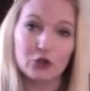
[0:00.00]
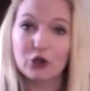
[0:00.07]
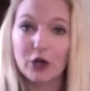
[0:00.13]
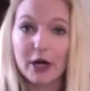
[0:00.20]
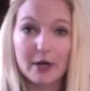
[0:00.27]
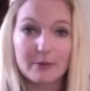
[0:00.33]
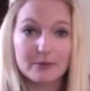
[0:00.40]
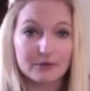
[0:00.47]

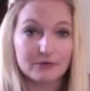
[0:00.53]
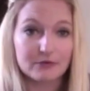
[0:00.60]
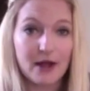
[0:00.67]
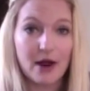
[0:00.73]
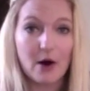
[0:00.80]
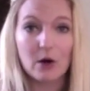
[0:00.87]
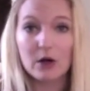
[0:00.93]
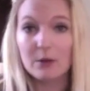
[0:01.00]
grams of
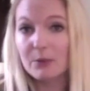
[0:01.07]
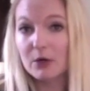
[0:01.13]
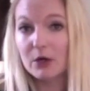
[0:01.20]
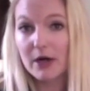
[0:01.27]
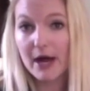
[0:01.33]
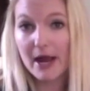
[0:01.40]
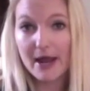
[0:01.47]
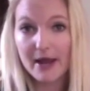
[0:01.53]
flour per
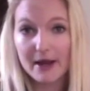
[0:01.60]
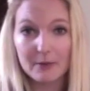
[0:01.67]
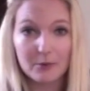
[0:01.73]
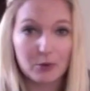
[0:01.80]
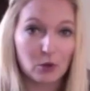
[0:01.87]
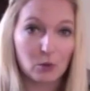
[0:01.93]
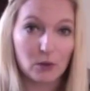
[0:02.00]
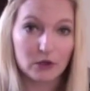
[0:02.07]
egg,
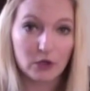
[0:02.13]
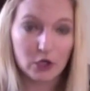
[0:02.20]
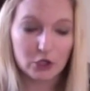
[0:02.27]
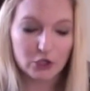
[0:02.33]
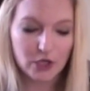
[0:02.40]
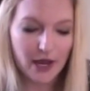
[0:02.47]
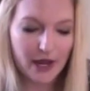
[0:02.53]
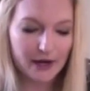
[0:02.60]
per one large
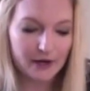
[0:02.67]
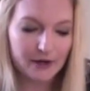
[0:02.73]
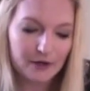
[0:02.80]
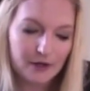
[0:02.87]
egg,